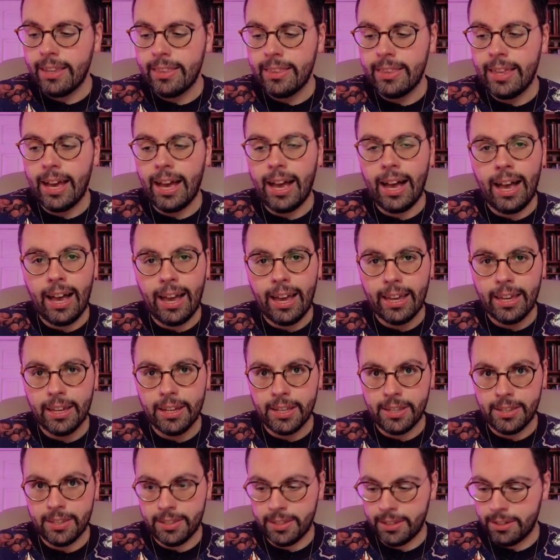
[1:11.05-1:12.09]
that I
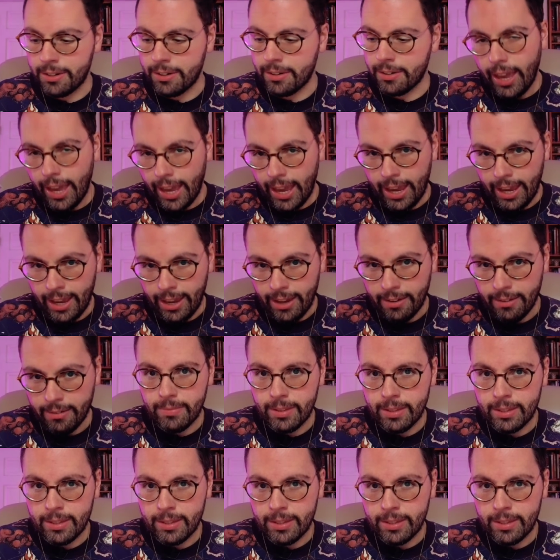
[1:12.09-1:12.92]
consider. A, the